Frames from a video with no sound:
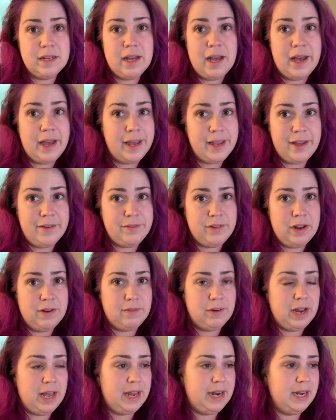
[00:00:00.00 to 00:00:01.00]
I have
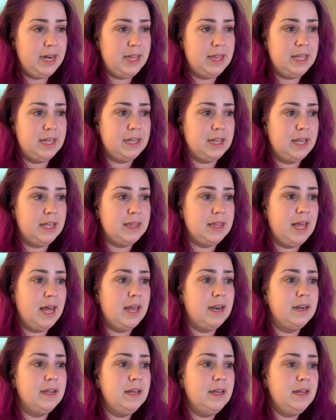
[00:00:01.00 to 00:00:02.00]
never had anything like
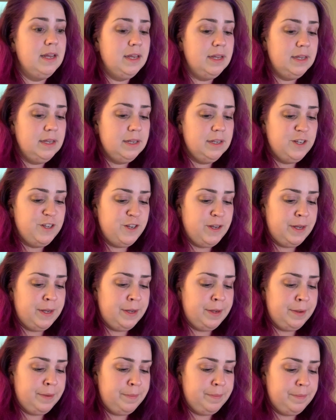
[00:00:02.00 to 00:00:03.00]
that.
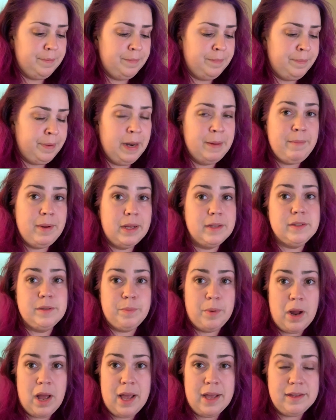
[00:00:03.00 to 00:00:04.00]
But I'm not
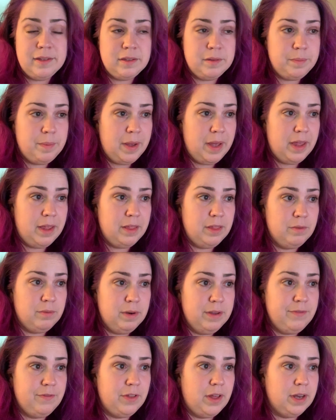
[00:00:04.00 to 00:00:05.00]
surprised by the
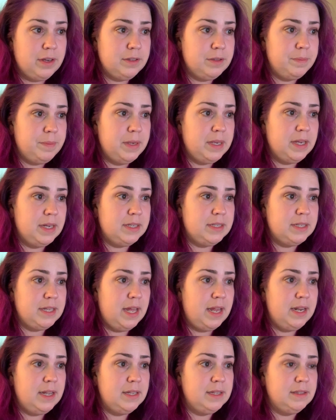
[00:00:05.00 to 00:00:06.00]
reflux, because
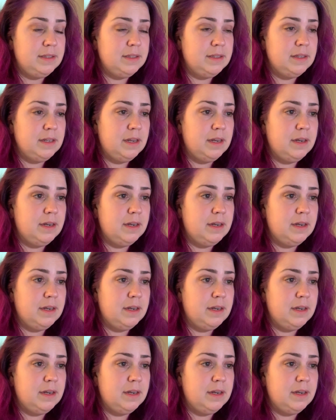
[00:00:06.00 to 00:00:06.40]
that is,